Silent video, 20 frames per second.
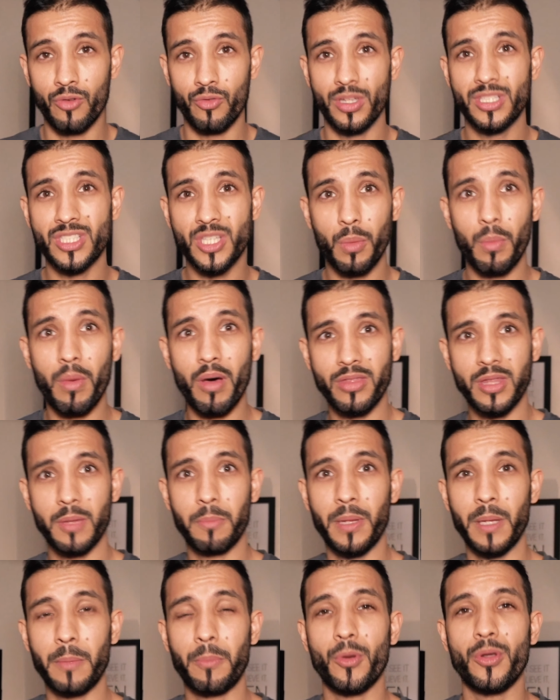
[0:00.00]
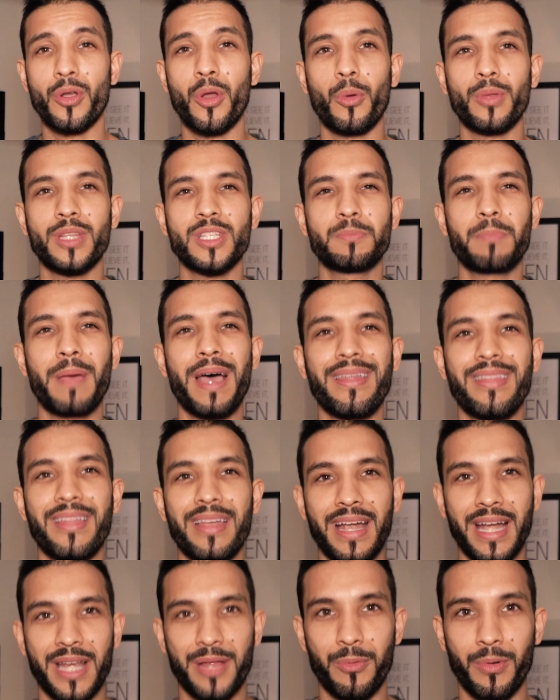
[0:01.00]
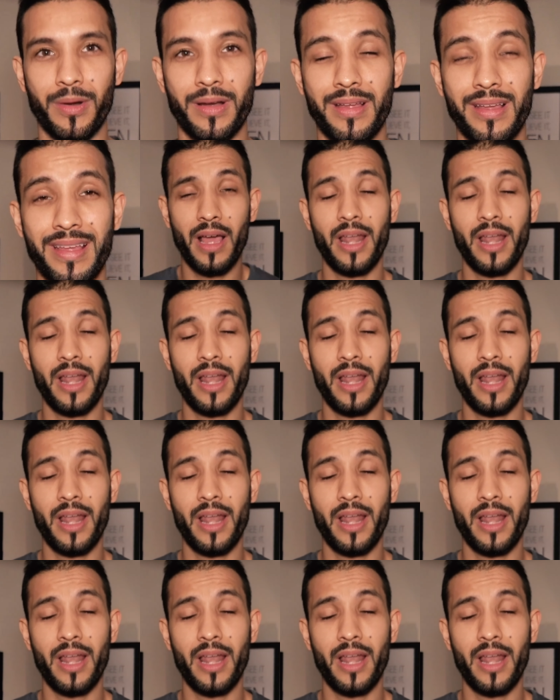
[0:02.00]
Rich and wealthy people know this better than anyone.